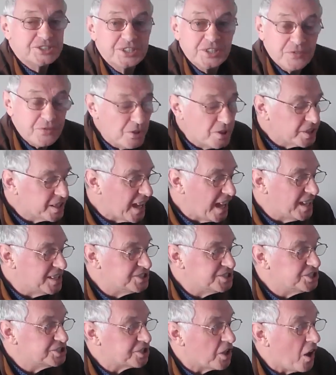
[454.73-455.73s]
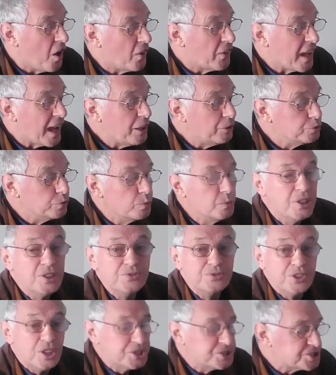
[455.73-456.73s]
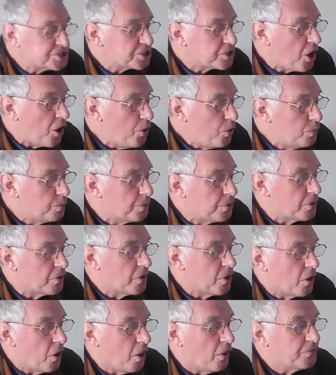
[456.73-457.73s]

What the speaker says: Civil cases are out with the scope